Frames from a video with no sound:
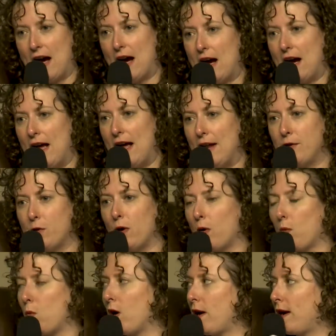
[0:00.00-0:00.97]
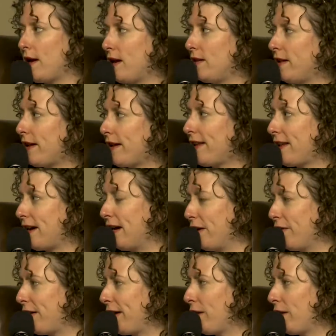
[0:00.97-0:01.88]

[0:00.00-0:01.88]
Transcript: and who are working this kind of